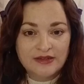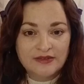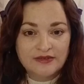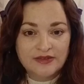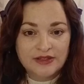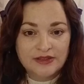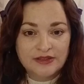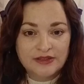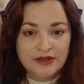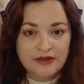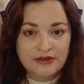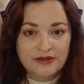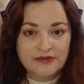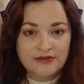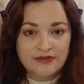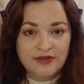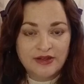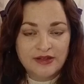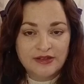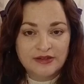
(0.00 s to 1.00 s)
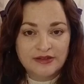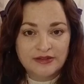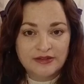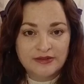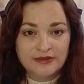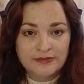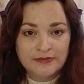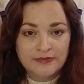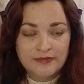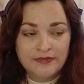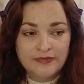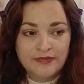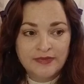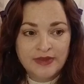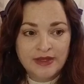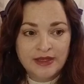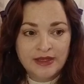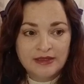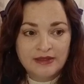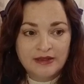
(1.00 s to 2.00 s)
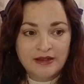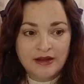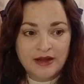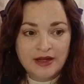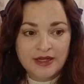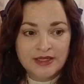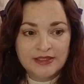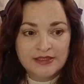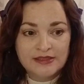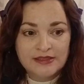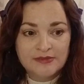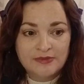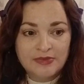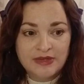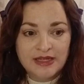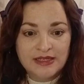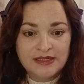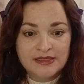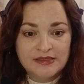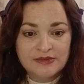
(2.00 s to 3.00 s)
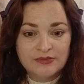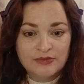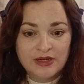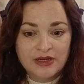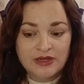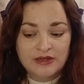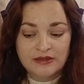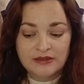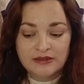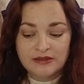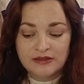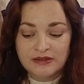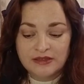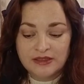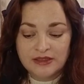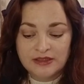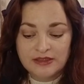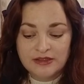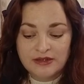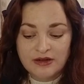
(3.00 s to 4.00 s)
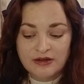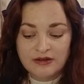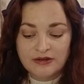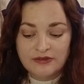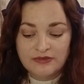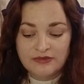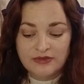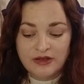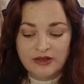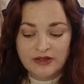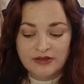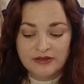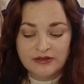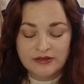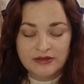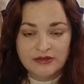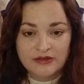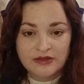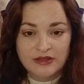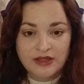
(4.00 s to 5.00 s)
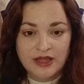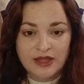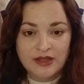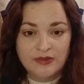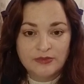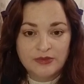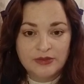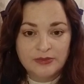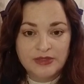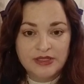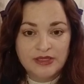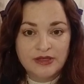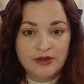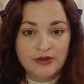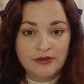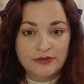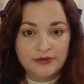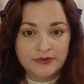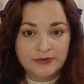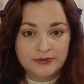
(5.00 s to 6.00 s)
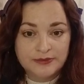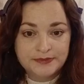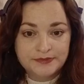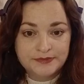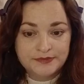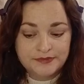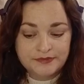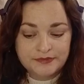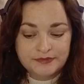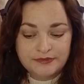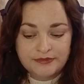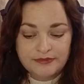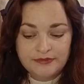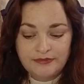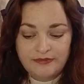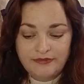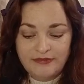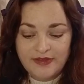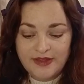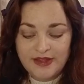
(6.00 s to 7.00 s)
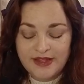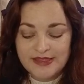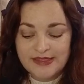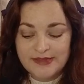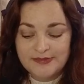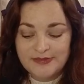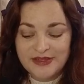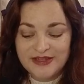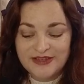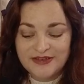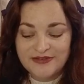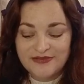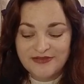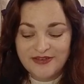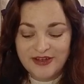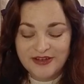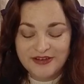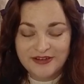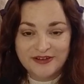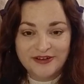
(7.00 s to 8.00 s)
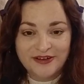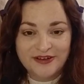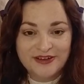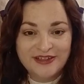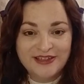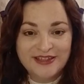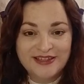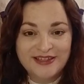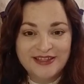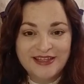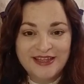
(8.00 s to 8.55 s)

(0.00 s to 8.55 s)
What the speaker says: of the Eternal Father. The heart is the place where the Eternal Father will be known. I speak of Father Earth,